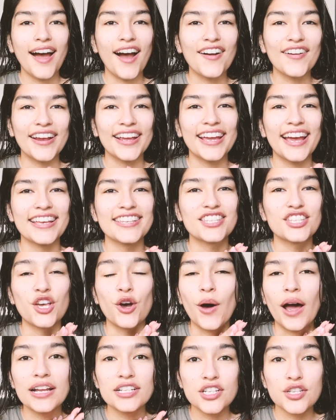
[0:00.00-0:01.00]
Alright guys,
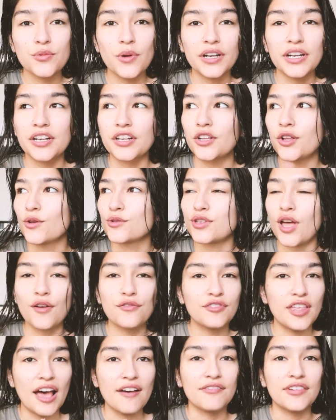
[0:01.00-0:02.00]
so I just wanted to close
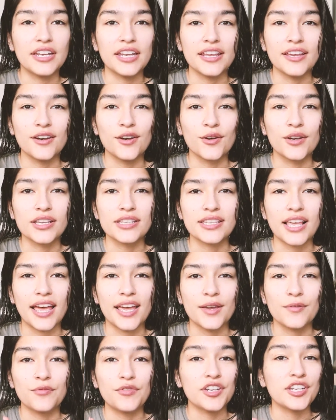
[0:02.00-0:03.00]
off that video because I
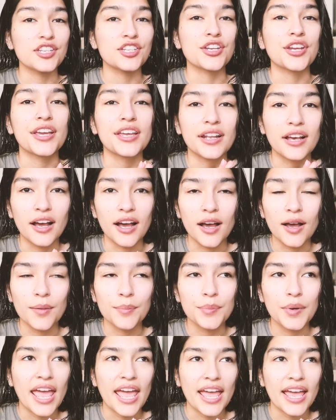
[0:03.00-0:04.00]
am finishing it
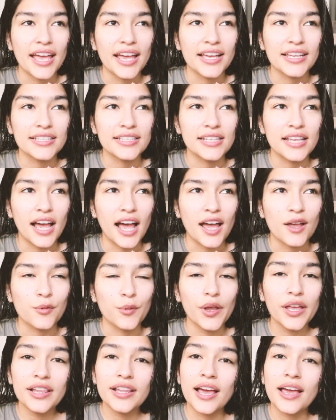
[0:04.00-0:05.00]
up and I
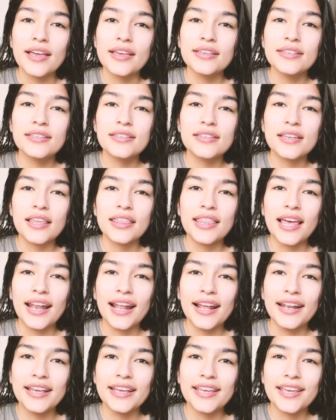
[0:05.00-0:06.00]
realized that
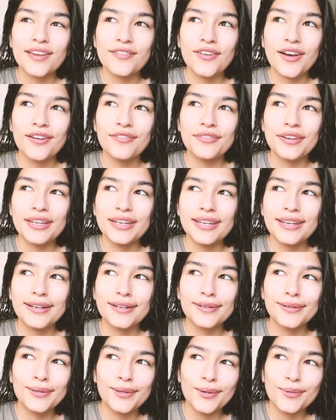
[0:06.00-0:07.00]
I didn't give off any
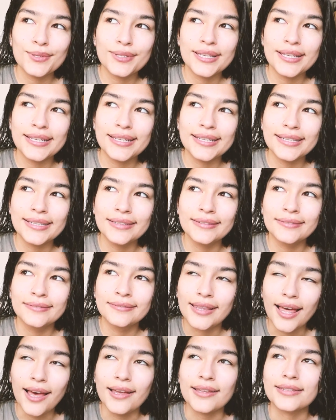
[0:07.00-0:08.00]
closing
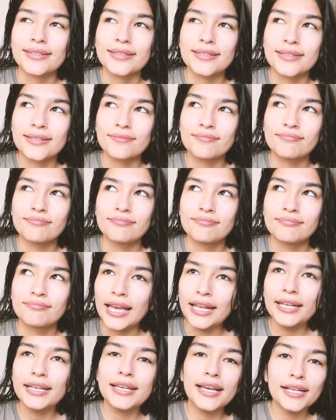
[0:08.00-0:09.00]
thoughts.
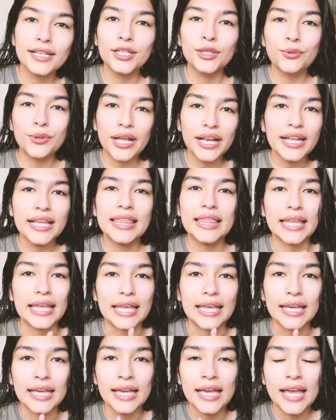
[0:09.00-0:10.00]
I didn't conclude
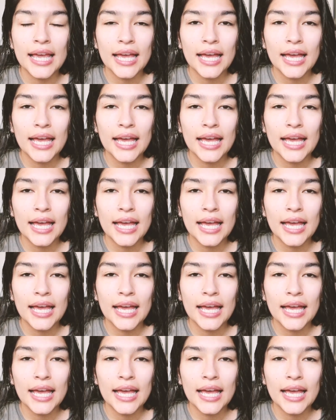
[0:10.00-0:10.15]
anything.